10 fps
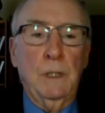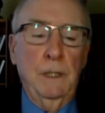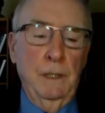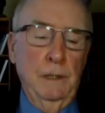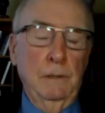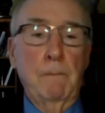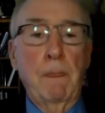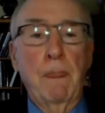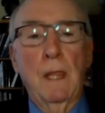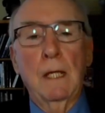year.
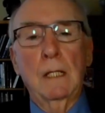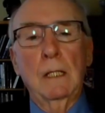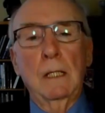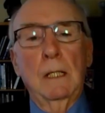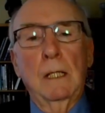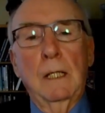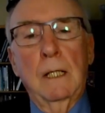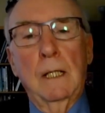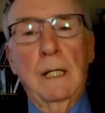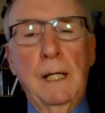
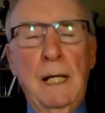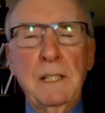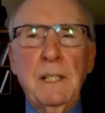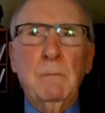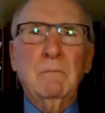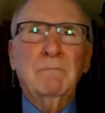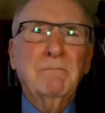And I said,